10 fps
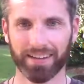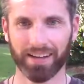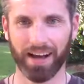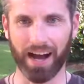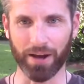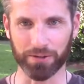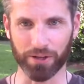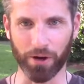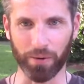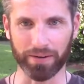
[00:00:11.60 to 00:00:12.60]
Hi, how's it
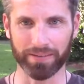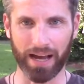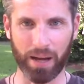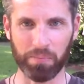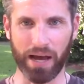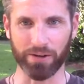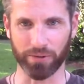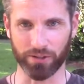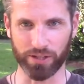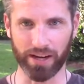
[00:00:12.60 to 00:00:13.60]
going? I'm Patrick
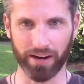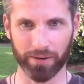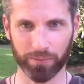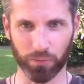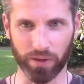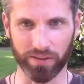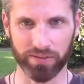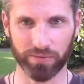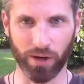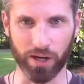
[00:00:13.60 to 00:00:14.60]
Jaguar
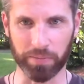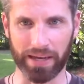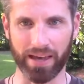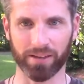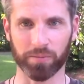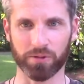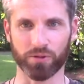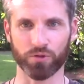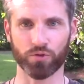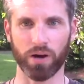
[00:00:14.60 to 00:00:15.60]
with Cosmic Alchemist
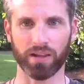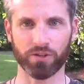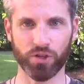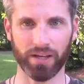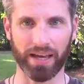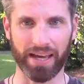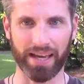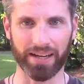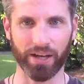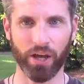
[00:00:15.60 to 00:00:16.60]
Astrology,
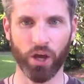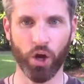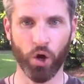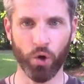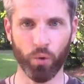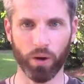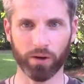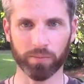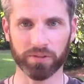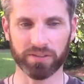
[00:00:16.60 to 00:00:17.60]
and
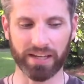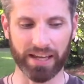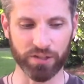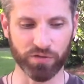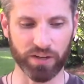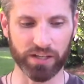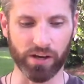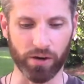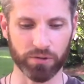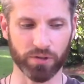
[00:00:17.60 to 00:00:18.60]
welcome to today's
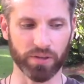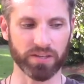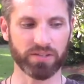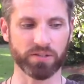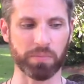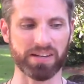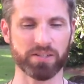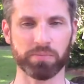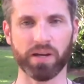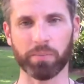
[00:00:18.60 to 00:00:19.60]
video. So this is my
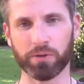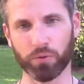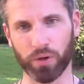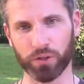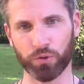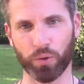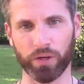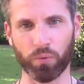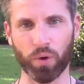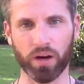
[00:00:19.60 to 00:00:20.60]
September
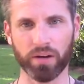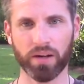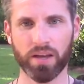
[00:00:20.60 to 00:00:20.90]
2021